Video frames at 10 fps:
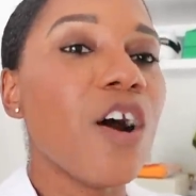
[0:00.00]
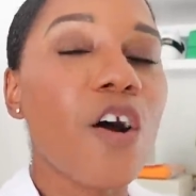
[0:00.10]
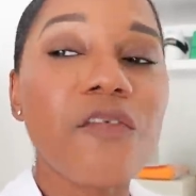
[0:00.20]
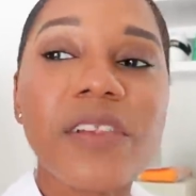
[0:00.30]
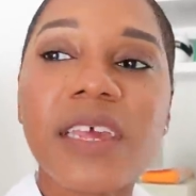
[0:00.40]

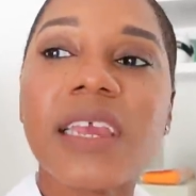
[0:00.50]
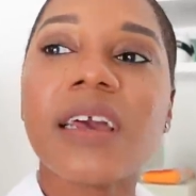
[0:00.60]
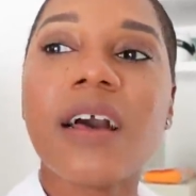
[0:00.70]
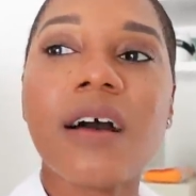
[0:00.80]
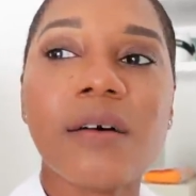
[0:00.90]
Hopefully
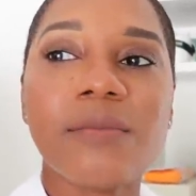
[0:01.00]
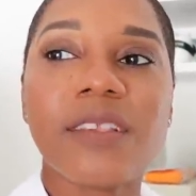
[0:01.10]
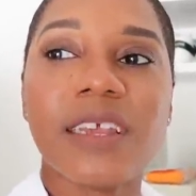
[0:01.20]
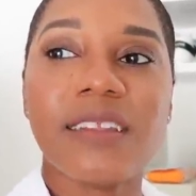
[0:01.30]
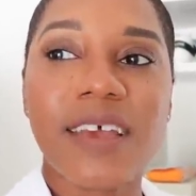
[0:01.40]
it
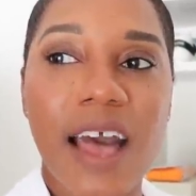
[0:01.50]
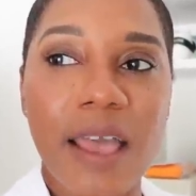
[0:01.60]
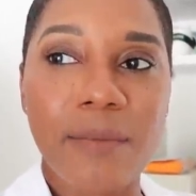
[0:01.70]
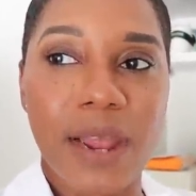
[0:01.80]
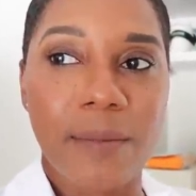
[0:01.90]
comes in
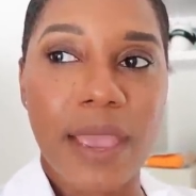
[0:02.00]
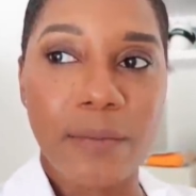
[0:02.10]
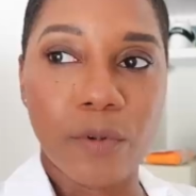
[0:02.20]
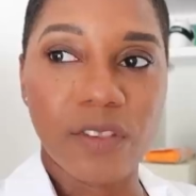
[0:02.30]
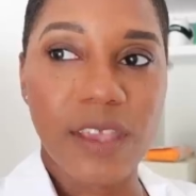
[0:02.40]
time and I'm
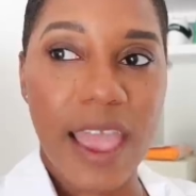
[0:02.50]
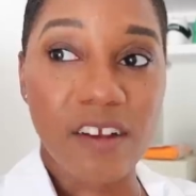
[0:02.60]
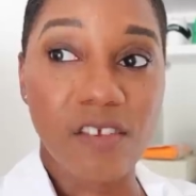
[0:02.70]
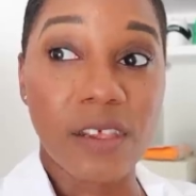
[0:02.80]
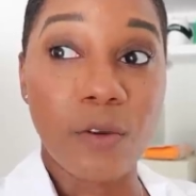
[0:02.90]
able to
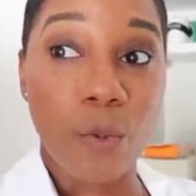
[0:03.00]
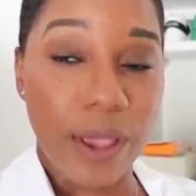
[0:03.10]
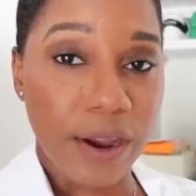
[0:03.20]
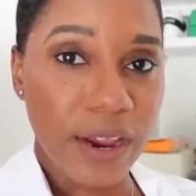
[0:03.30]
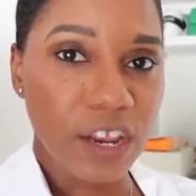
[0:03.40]
actually
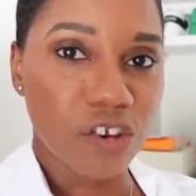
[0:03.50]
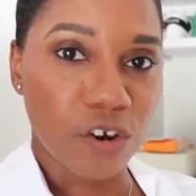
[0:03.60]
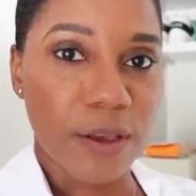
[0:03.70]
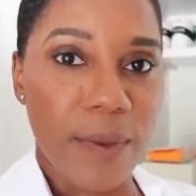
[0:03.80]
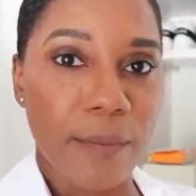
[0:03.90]
wear it
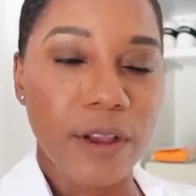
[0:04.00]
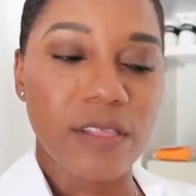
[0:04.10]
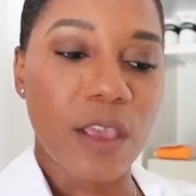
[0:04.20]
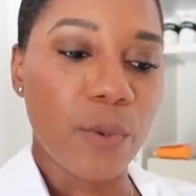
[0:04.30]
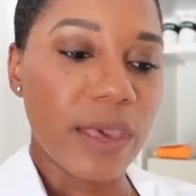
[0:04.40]
during my
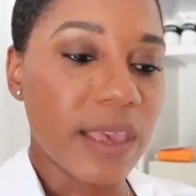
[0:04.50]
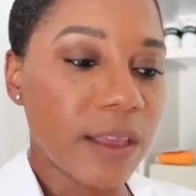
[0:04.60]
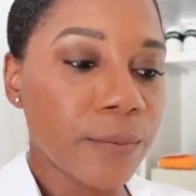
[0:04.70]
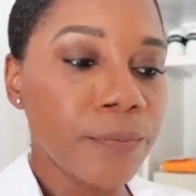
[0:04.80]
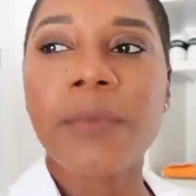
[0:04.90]
birthday
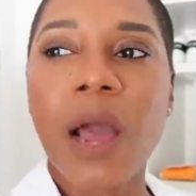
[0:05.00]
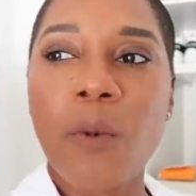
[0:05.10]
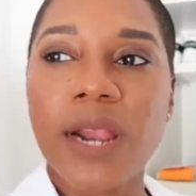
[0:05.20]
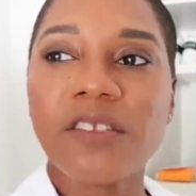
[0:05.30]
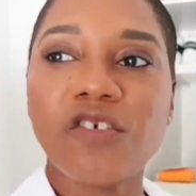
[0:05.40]
weekend. But I
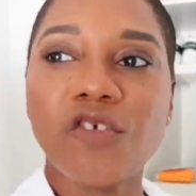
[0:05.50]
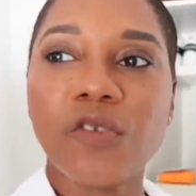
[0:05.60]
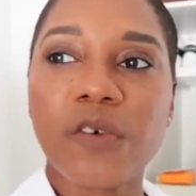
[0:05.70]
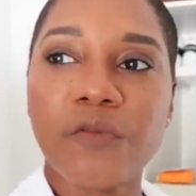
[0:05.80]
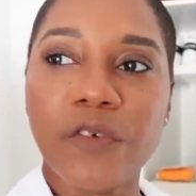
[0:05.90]
wanted to
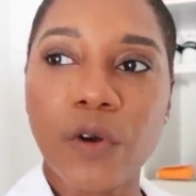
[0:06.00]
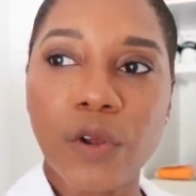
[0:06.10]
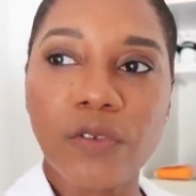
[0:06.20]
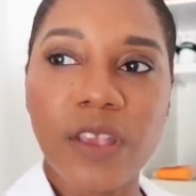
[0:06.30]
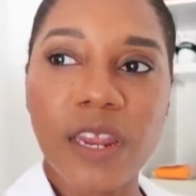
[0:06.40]
shoot some
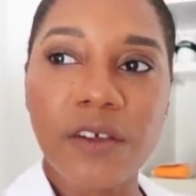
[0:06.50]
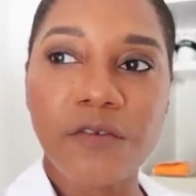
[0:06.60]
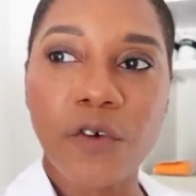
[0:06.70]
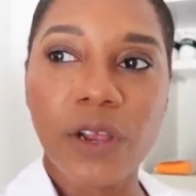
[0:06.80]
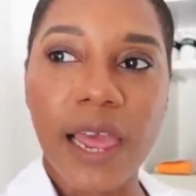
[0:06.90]
photos in
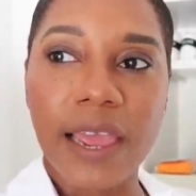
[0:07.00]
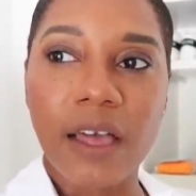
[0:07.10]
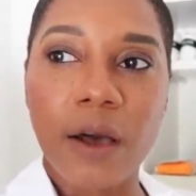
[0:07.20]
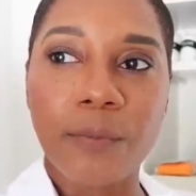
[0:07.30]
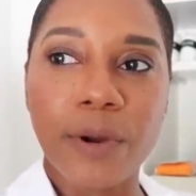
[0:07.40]
it for
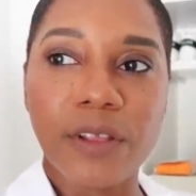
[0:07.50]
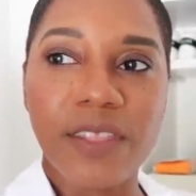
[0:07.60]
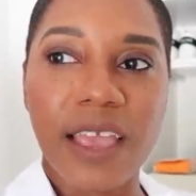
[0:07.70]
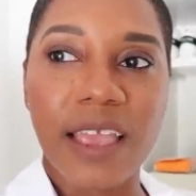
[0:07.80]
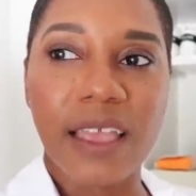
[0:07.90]
like a
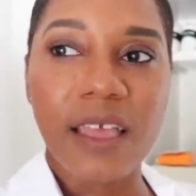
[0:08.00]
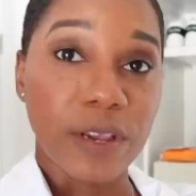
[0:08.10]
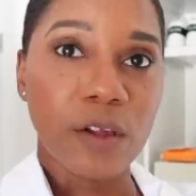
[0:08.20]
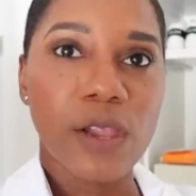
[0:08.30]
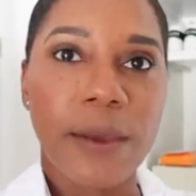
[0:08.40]
birthday
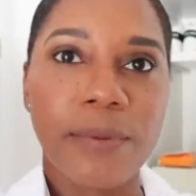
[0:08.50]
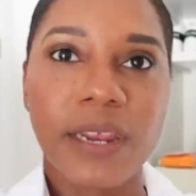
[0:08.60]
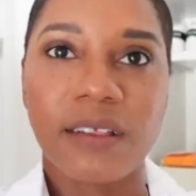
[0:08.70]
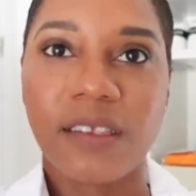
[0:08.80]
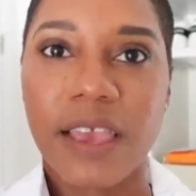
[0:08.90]
reel I'm
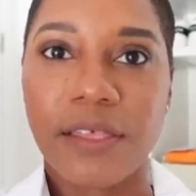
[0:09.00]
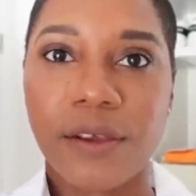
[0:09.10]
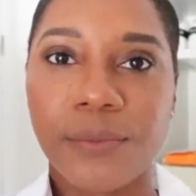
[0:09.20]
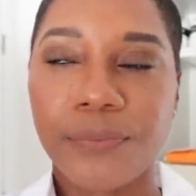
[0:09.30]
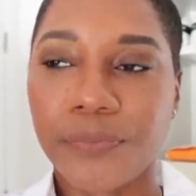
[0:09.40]
putting
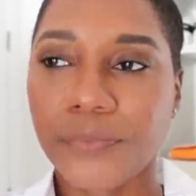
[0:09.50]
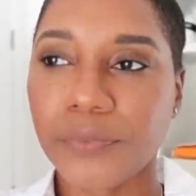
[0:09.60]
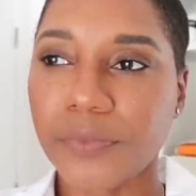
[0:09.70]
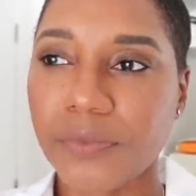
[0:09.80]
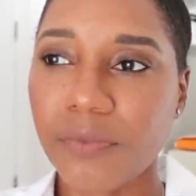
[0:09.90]
together.
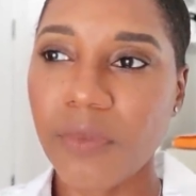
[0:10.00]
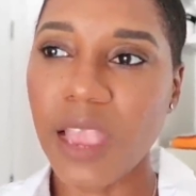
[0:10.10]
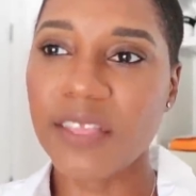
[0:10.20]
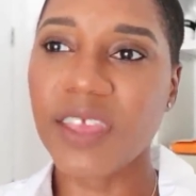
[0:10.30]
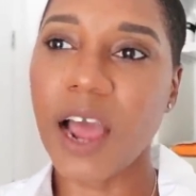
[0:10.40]

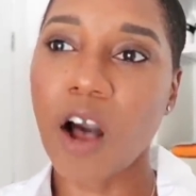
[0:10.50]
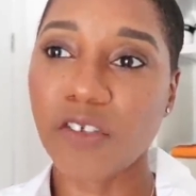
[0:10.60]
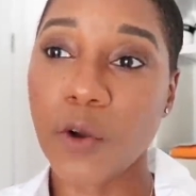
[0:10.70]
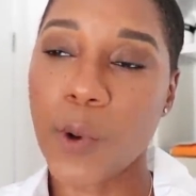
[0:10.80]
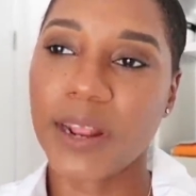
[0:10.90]
And then I
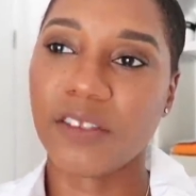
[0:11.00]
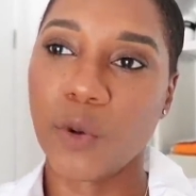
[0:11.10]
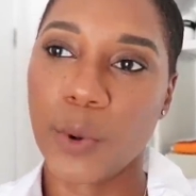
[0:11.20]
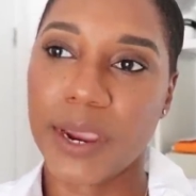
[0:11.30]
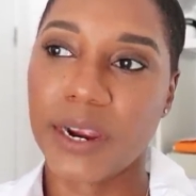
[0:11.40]
also wanted
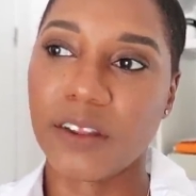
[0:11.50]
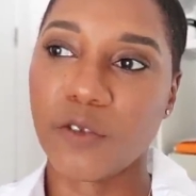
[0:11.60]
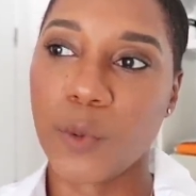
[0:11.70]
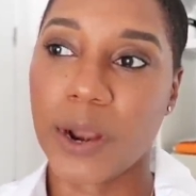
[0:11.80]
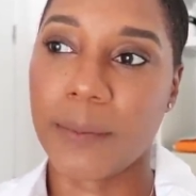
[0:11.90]
to wear it
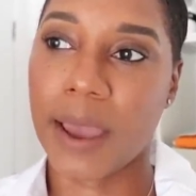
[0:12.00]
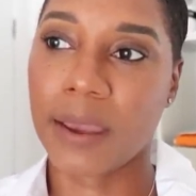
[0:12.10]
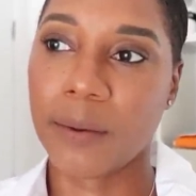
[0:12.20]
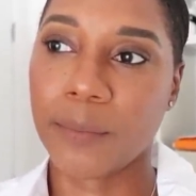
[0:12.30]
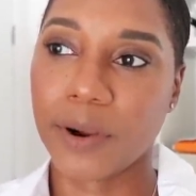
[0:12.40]
to one of
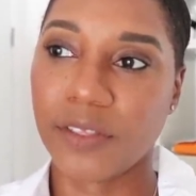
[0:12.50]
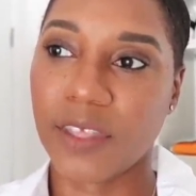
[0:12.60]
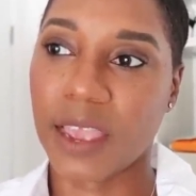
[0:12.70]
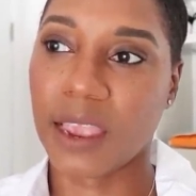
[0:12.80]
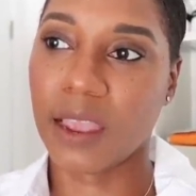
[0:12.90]
my
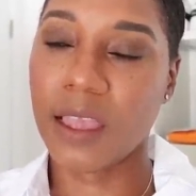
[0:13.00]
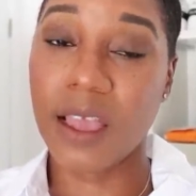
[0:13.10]
birthday